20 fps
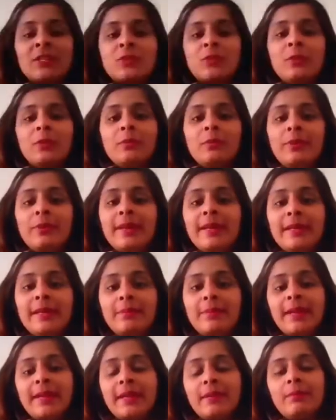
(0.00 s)
that's what
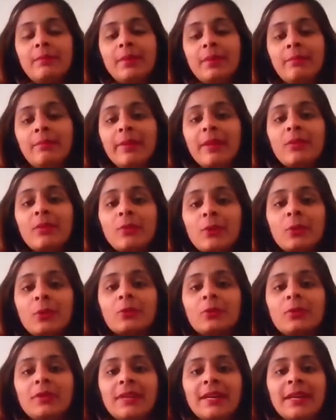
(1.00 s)
really played a big
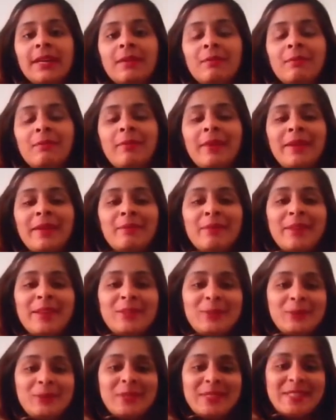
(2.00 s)
role.
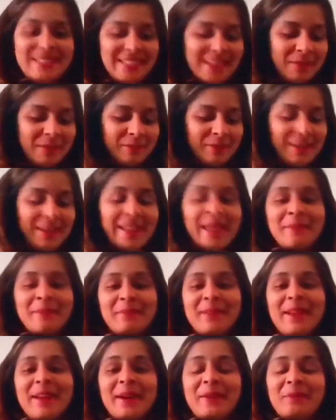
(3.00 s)
My daughter sat on my
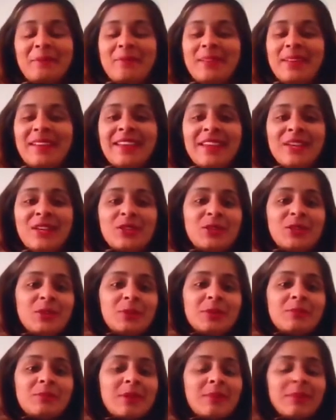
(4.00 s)
lap now, but
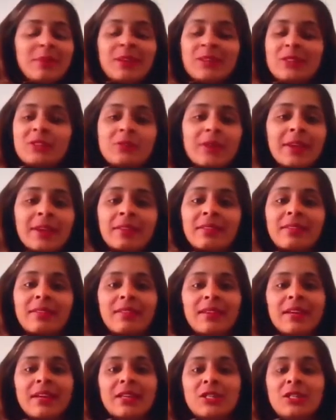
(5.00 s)
she was my biggest strength
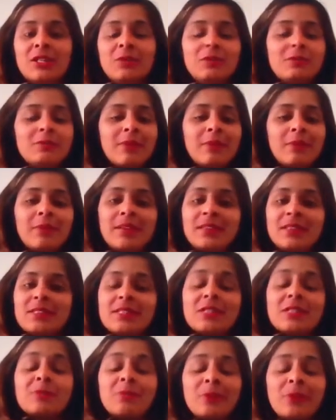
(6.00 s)
and she was my
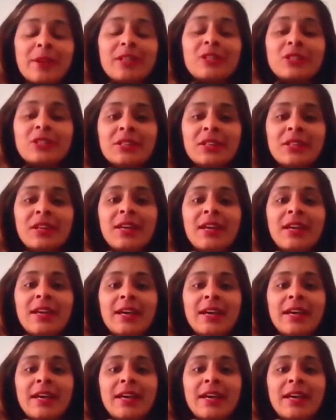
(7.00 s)
biggest inspiration.